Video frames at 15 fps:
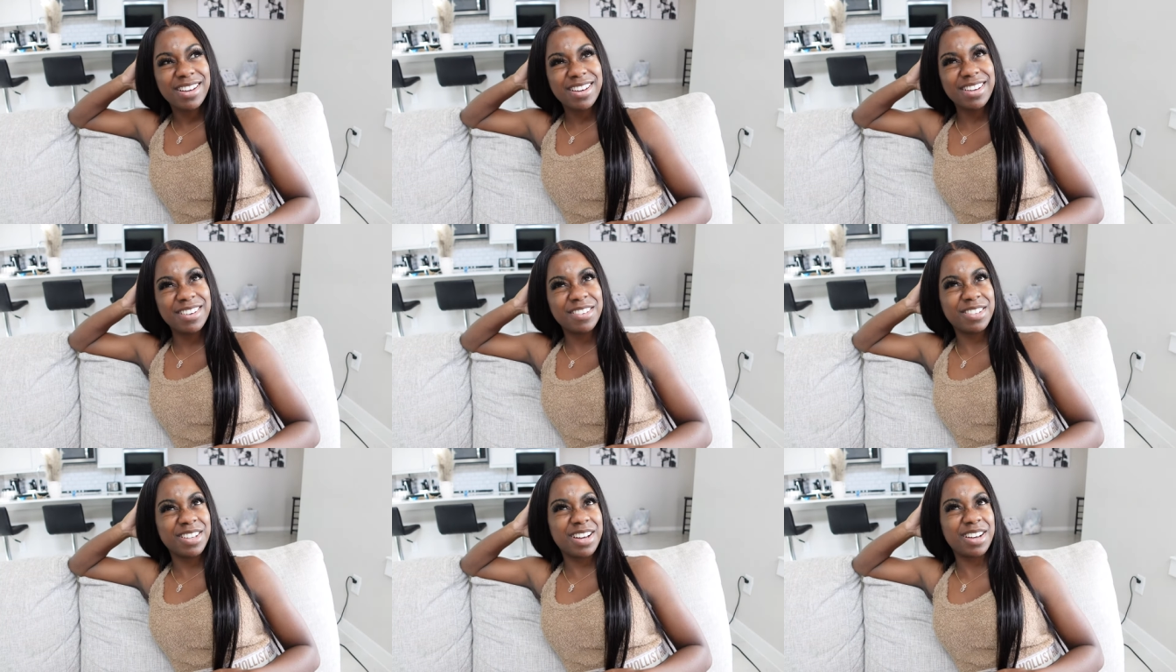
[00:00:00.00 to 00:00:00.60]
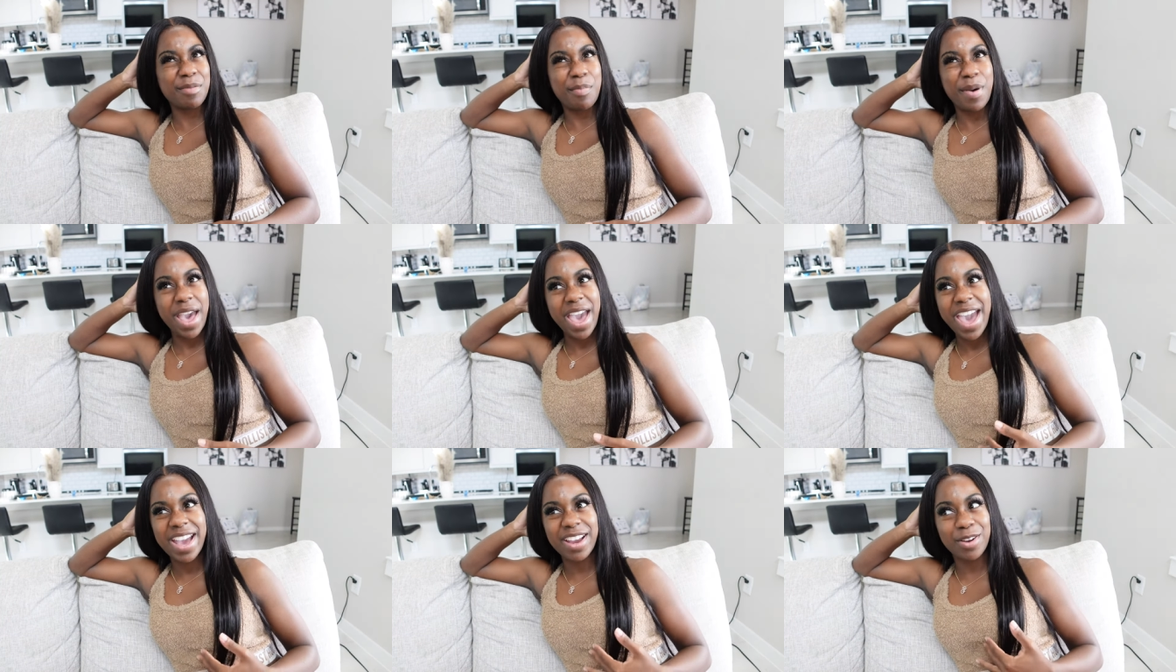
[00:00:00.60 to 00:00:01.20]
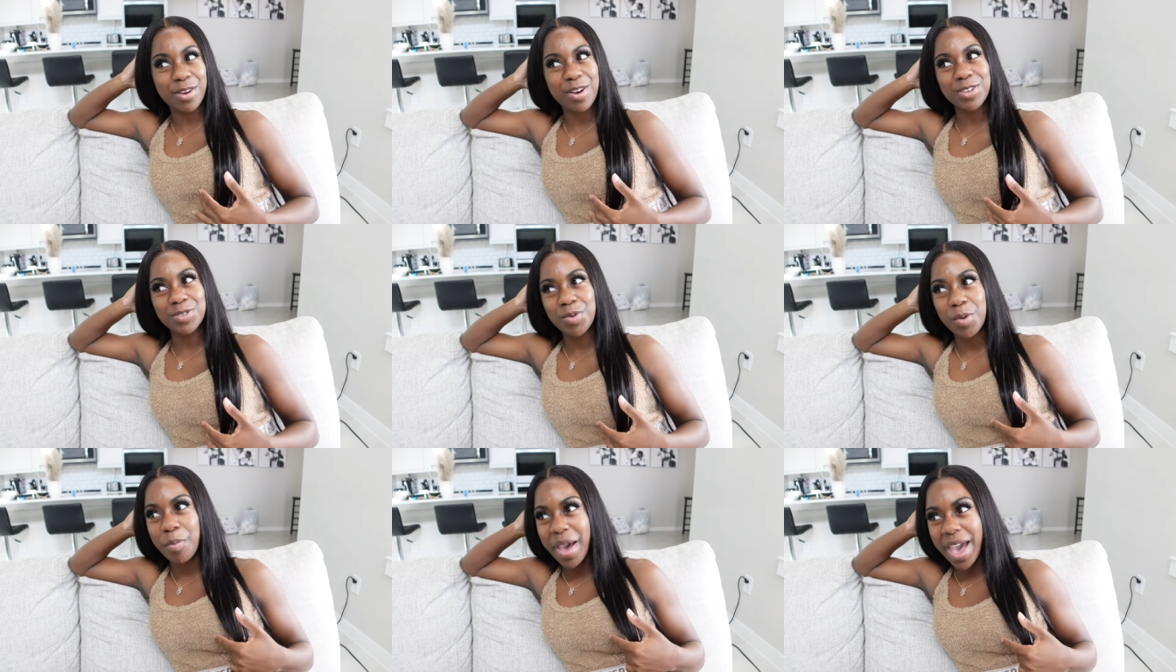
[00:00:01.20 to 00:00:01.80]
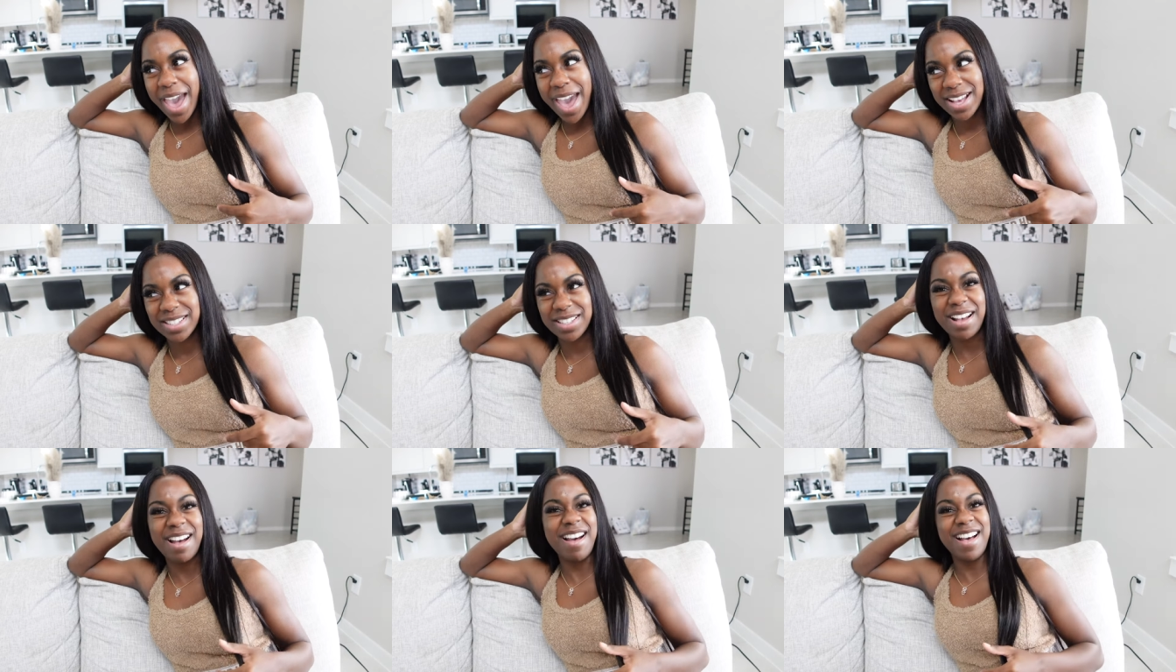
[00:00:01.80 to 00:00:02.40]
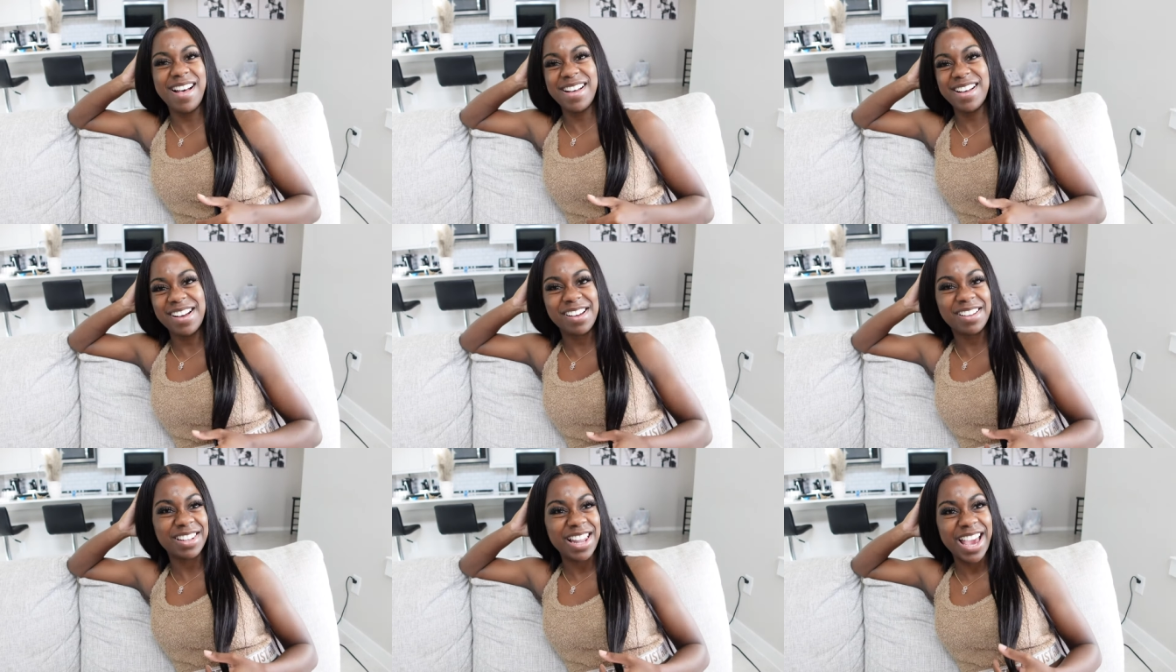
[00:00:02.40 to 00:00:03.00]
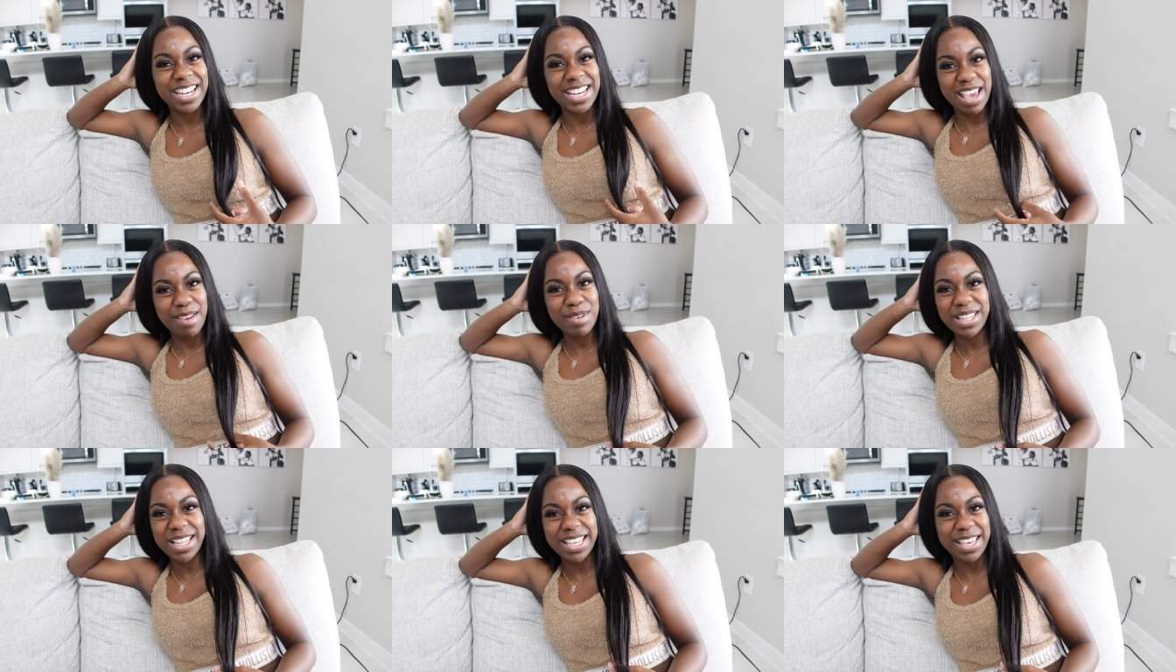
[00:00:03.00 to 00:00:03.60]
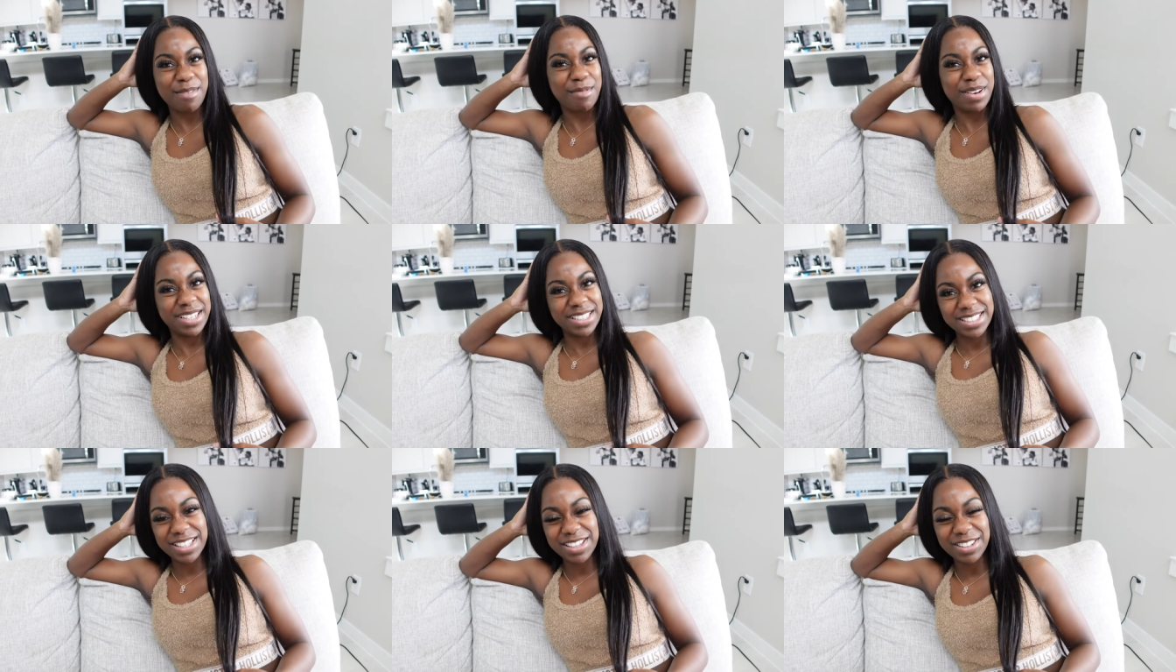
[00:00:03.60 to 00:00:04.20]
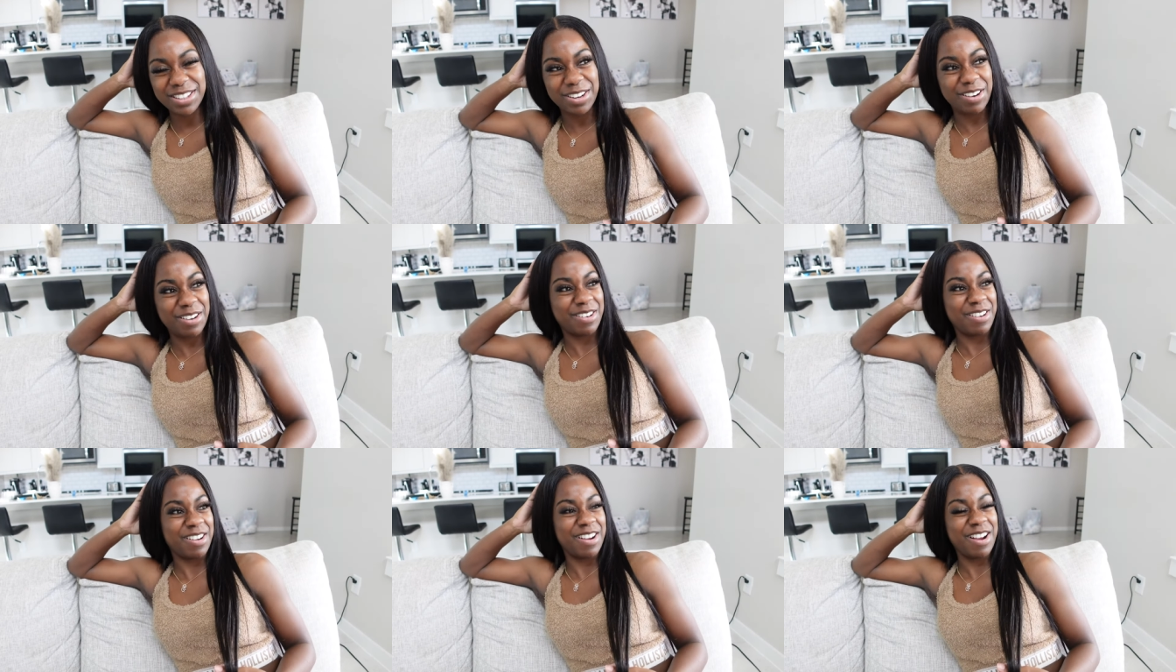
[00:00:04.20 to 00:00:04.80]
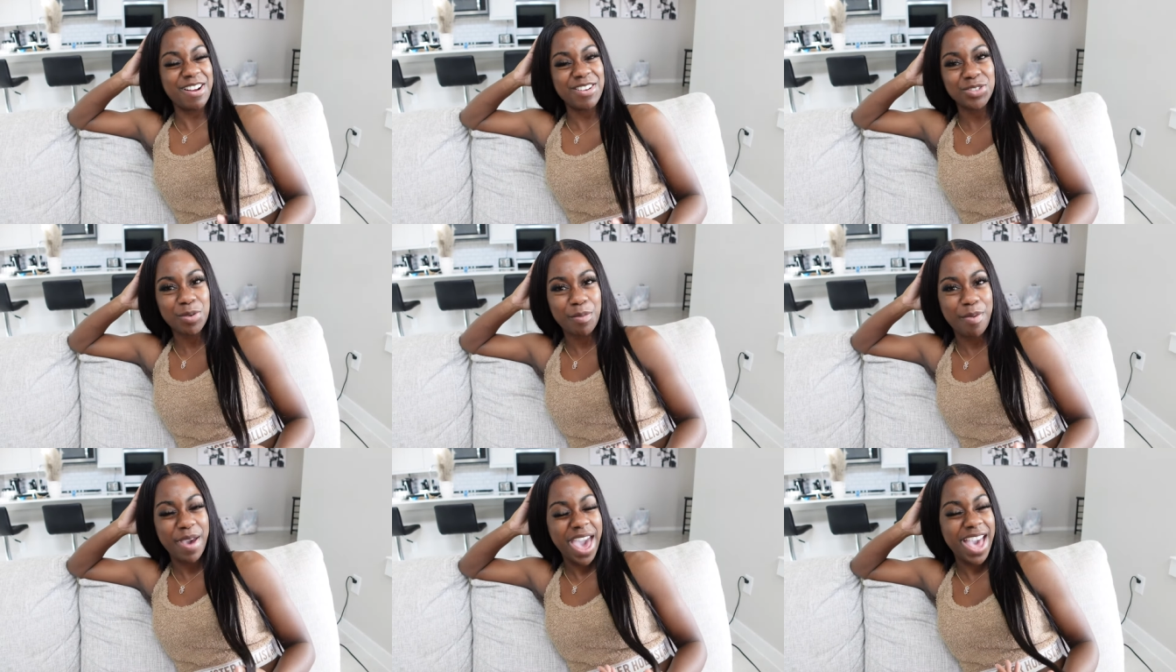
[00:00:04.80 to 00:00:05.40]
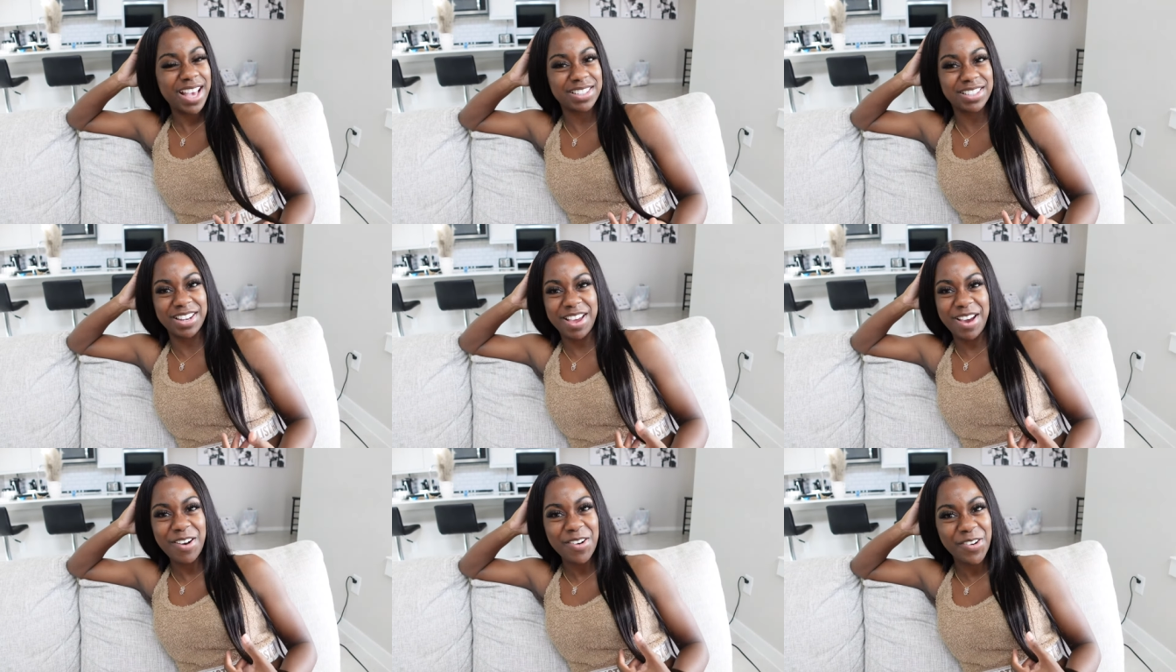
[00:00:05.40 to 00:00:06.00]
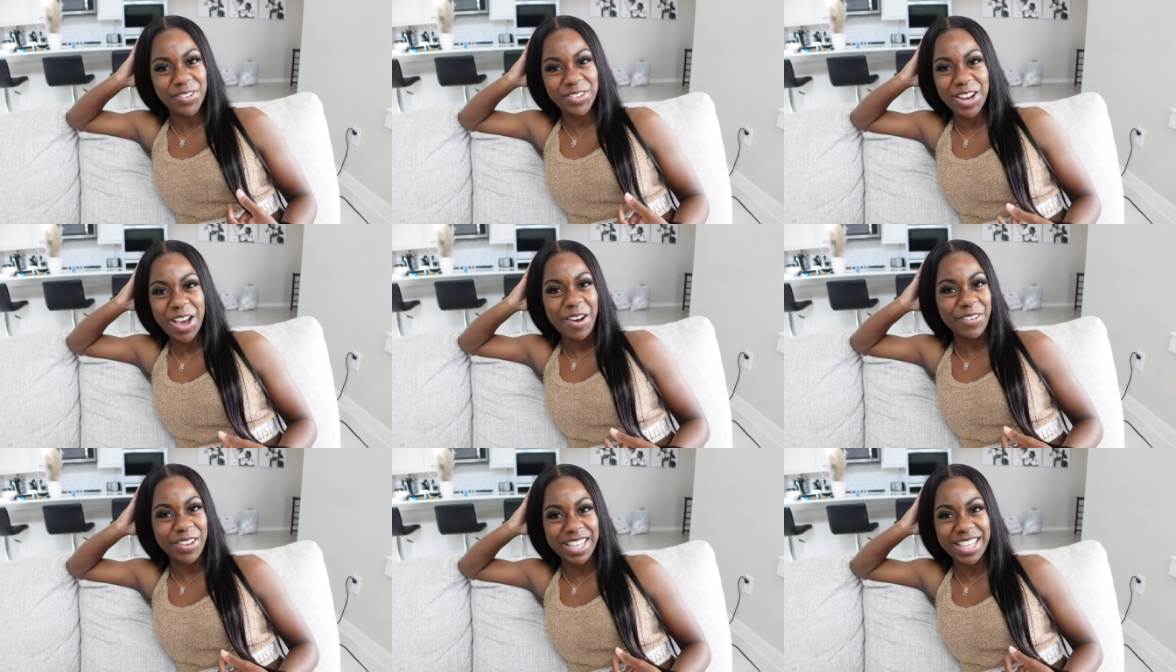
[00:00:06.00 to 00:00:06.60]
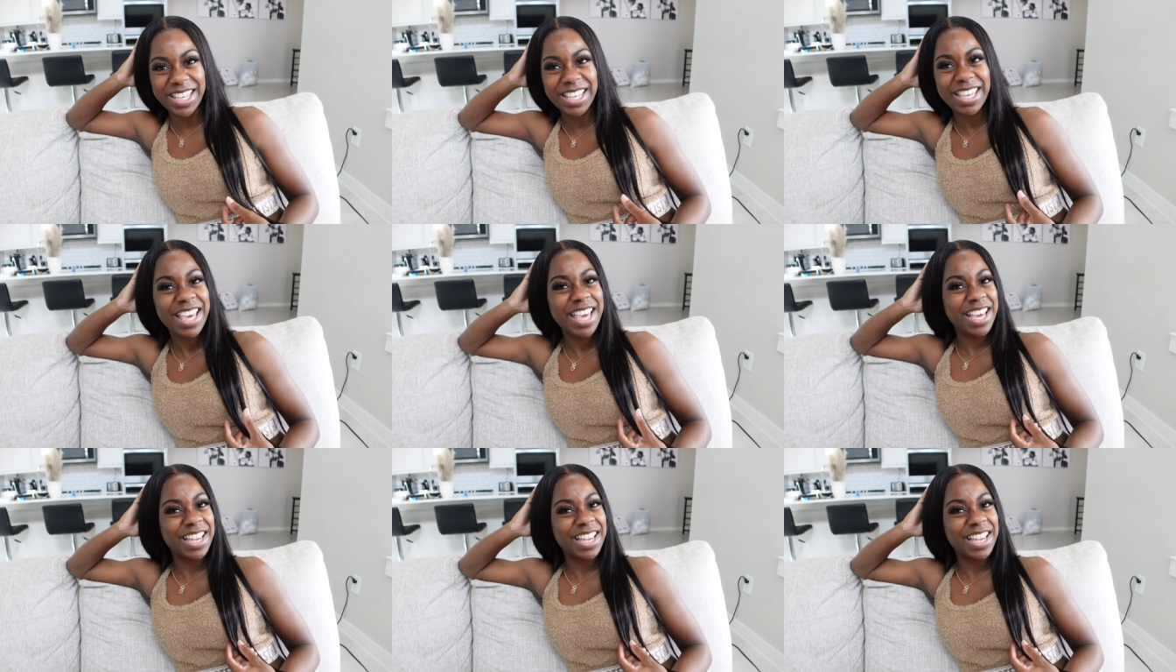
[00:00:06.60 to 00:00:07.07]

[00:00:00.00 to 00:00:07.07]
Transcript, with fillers: Uh, a pack girls with packs uh-uh like they be looking muscular or girls with packs no no e